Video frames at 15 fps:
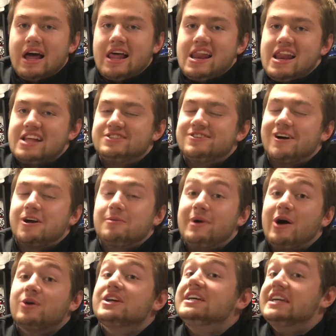Let's talk
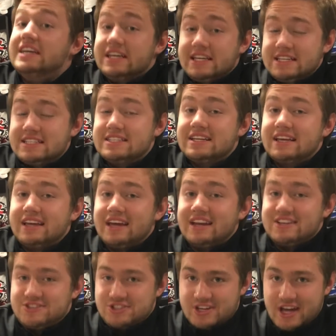about keys in
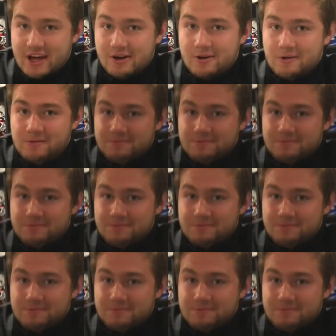a scale.